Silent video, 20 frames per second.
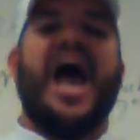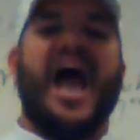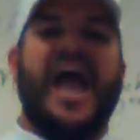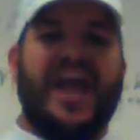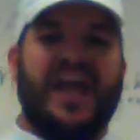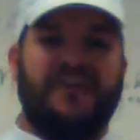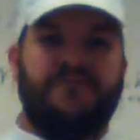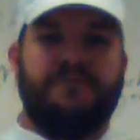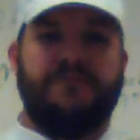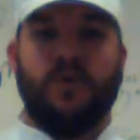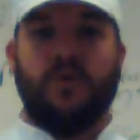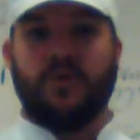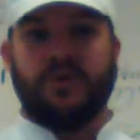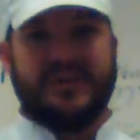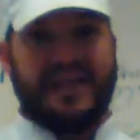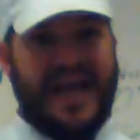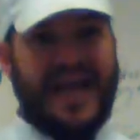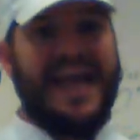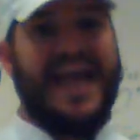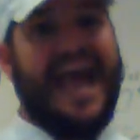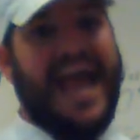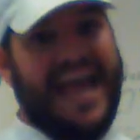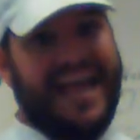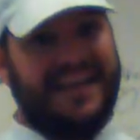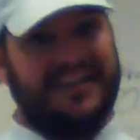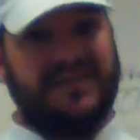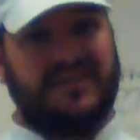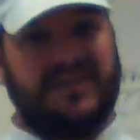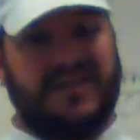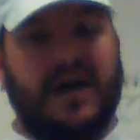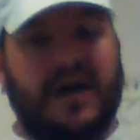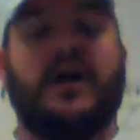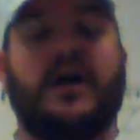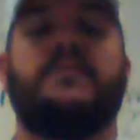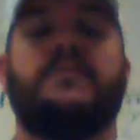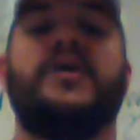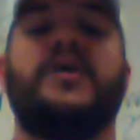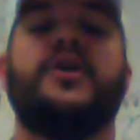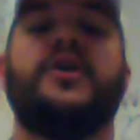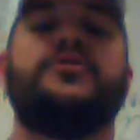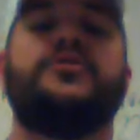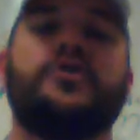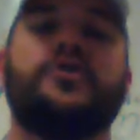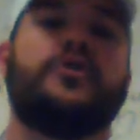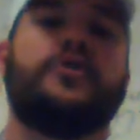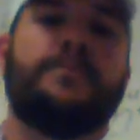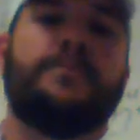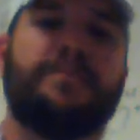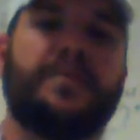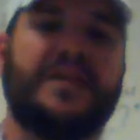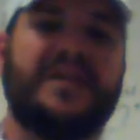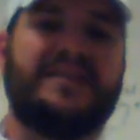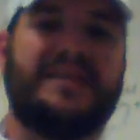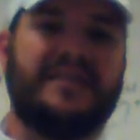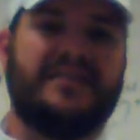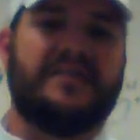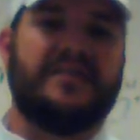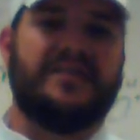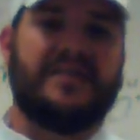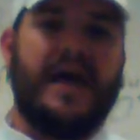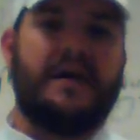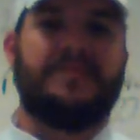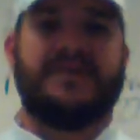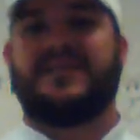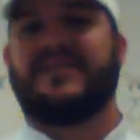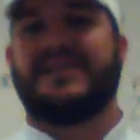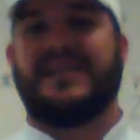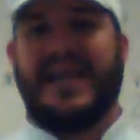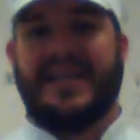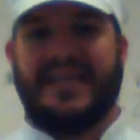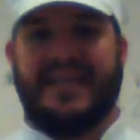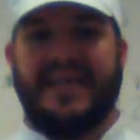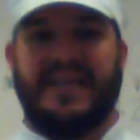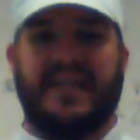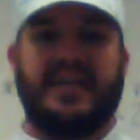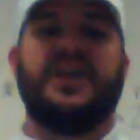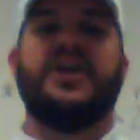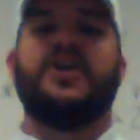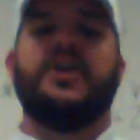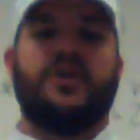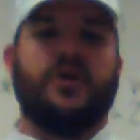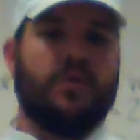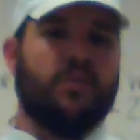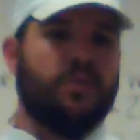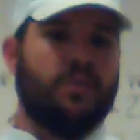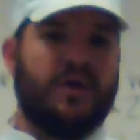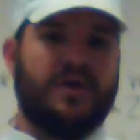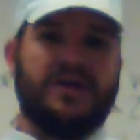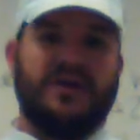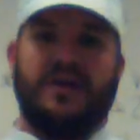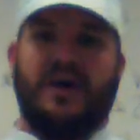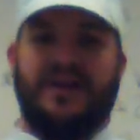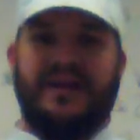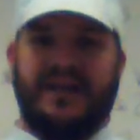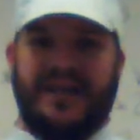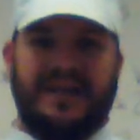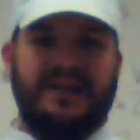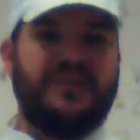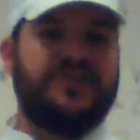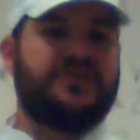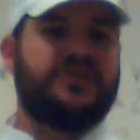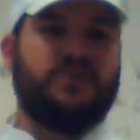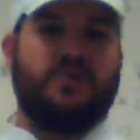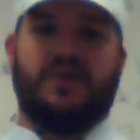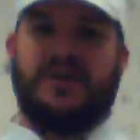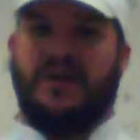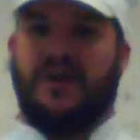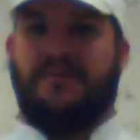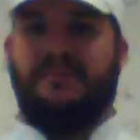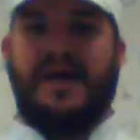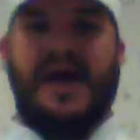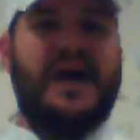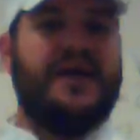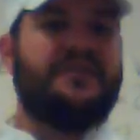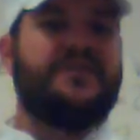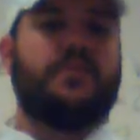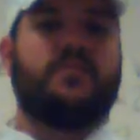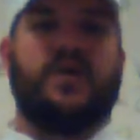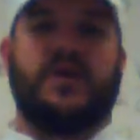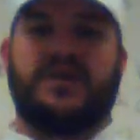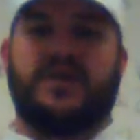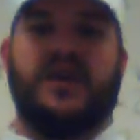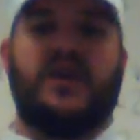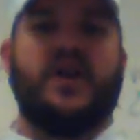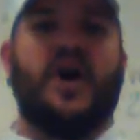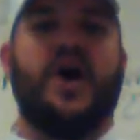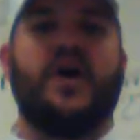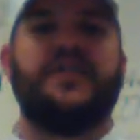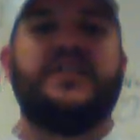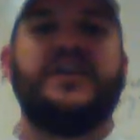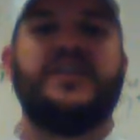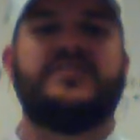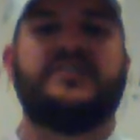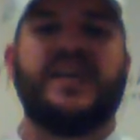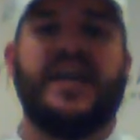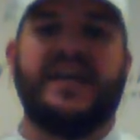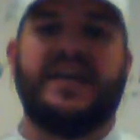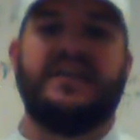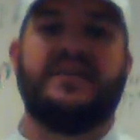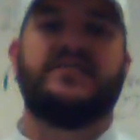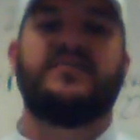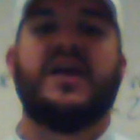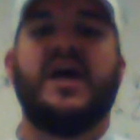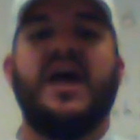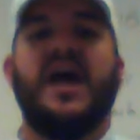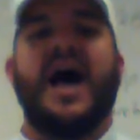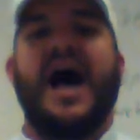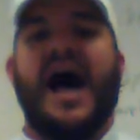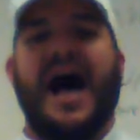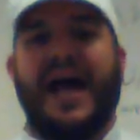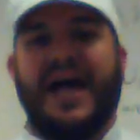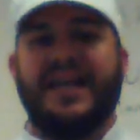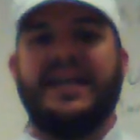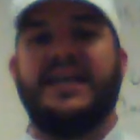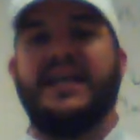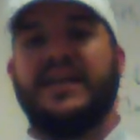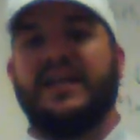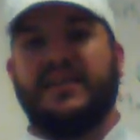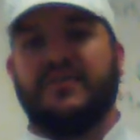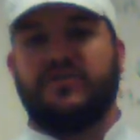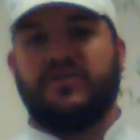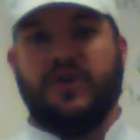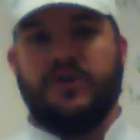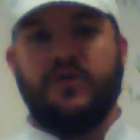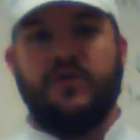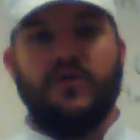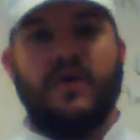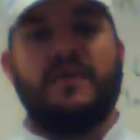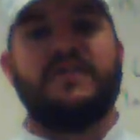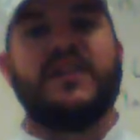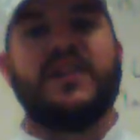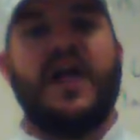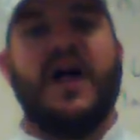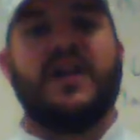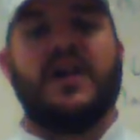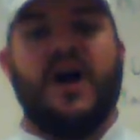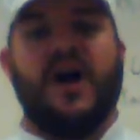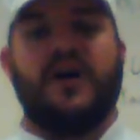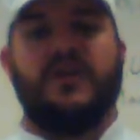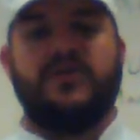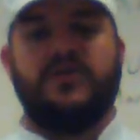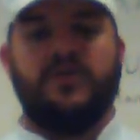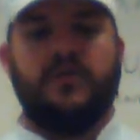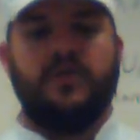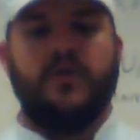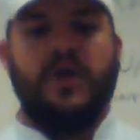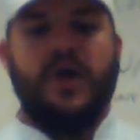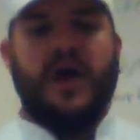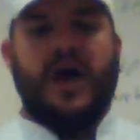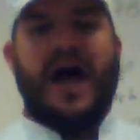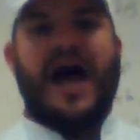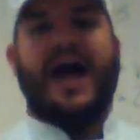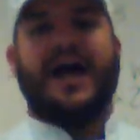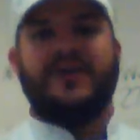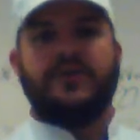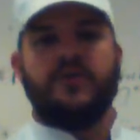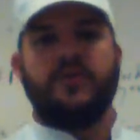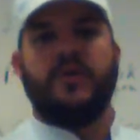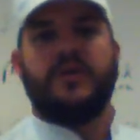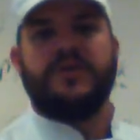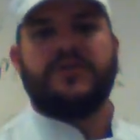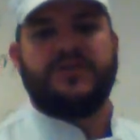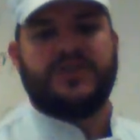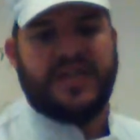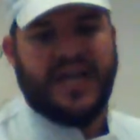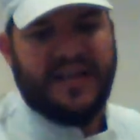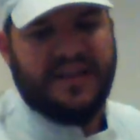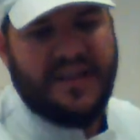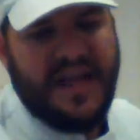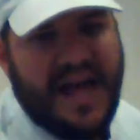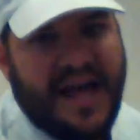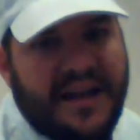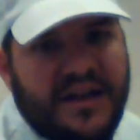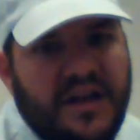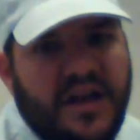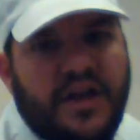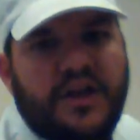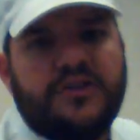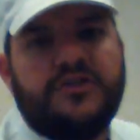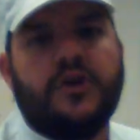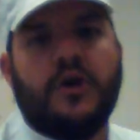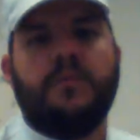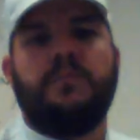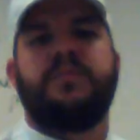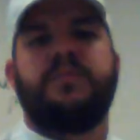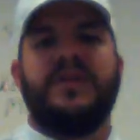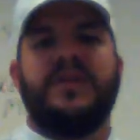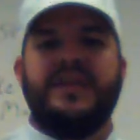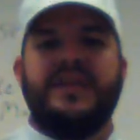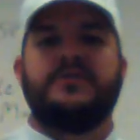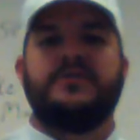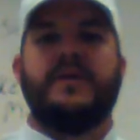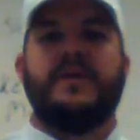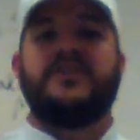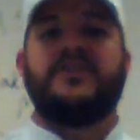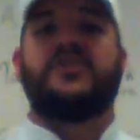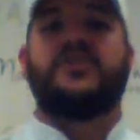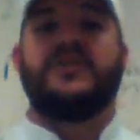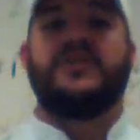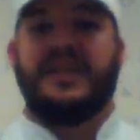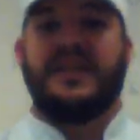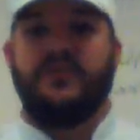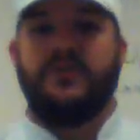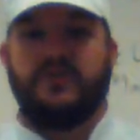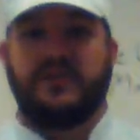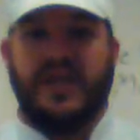a full day and some to complete these assignments because I get it. You're working on English, you're working on math, you're working on all these things. I get it. So you have a lot on you. I do understand that. So please make sure that you